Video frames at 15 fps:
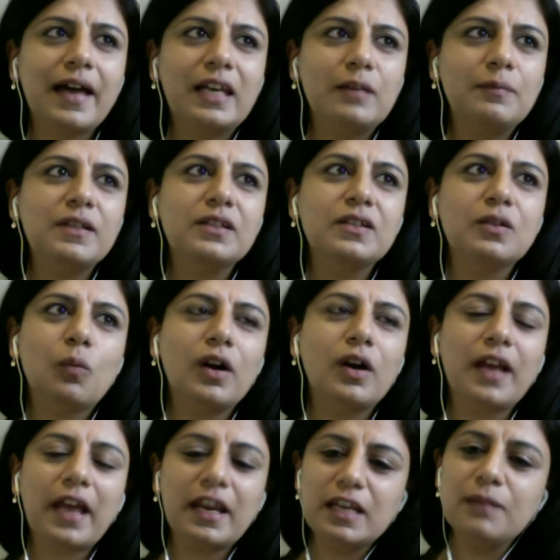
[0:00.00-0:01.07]
elements of
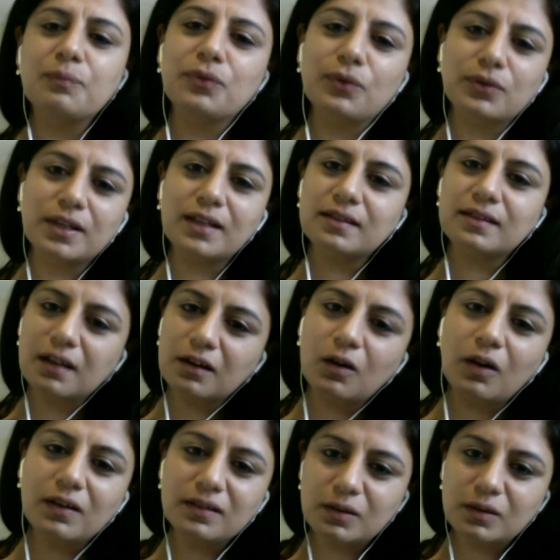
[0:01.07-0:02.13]
what any protest
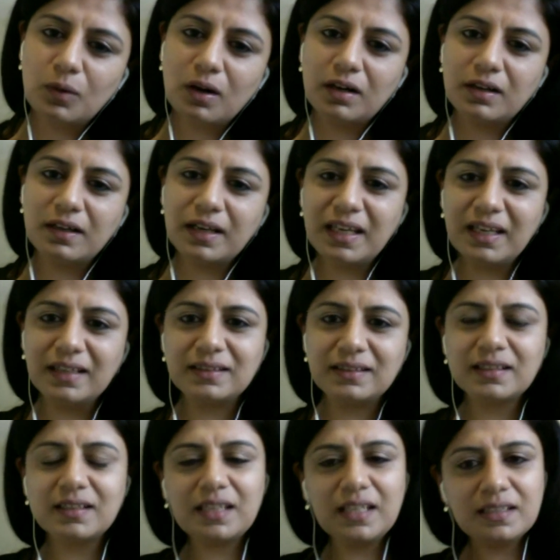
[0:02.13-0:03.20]
across the world needs.
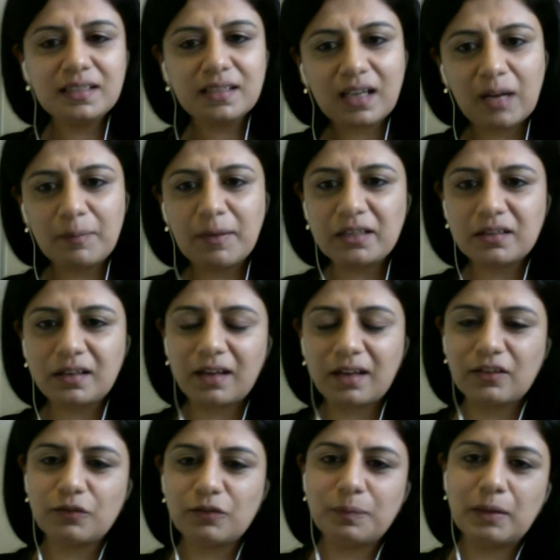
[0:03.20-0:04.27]
It needs a coming together
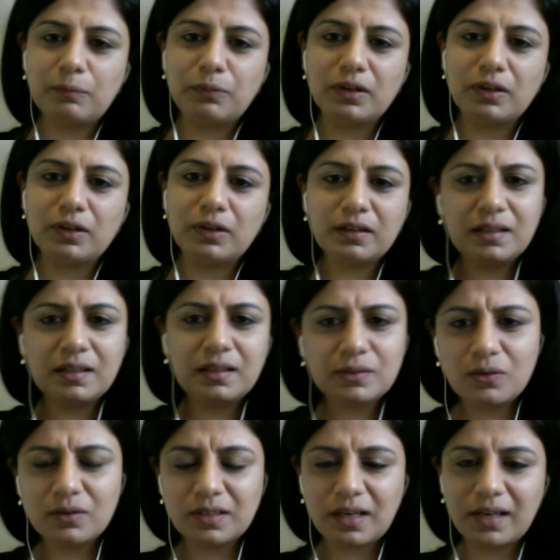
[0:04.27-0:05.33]
of people. It needs
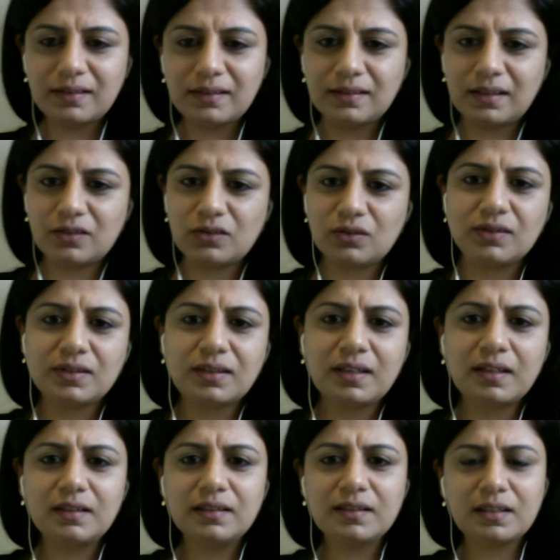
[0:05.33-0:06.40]
organization
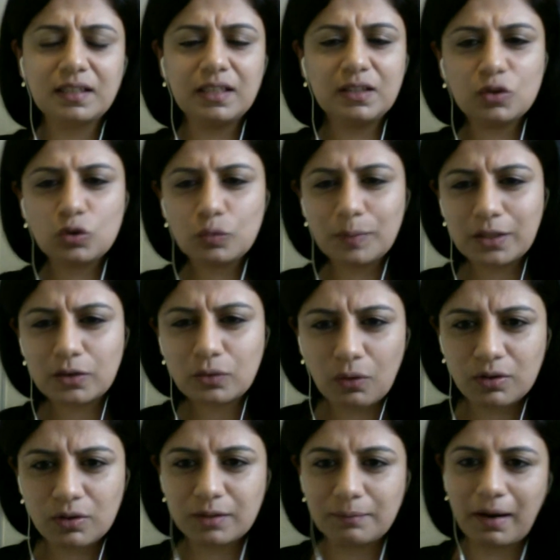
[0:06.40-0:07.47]
skills. It needs to be
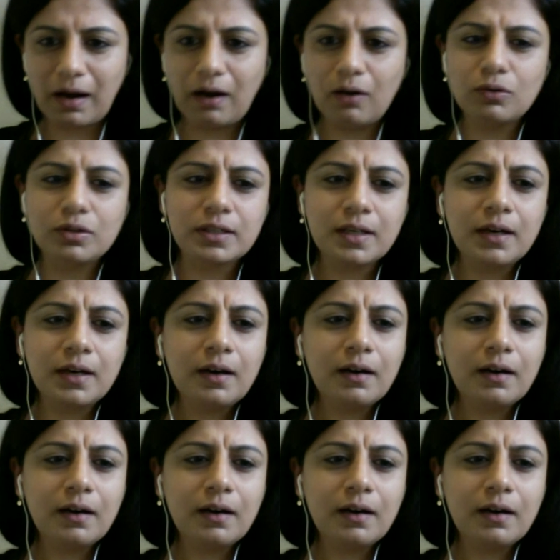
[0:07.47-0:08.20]
talked about.